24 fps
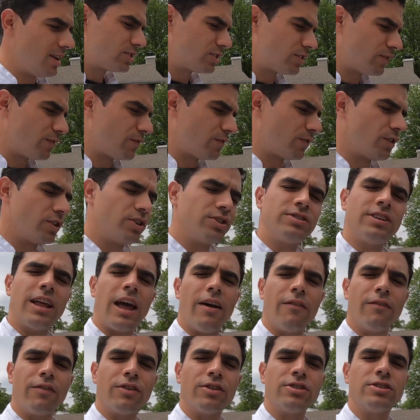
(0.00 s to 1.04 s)
It's the first
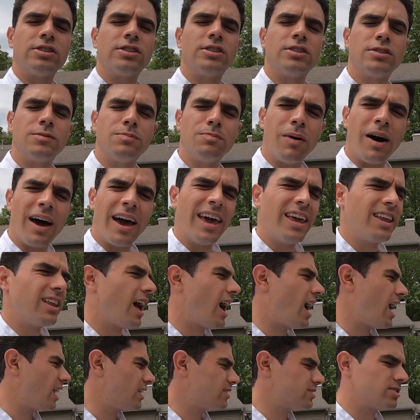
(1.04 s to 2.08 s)
ever spiked
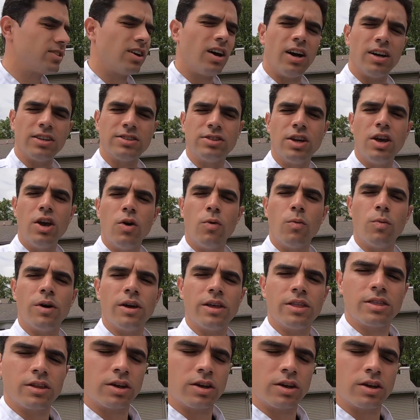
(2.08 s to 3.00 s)
hot sauce with...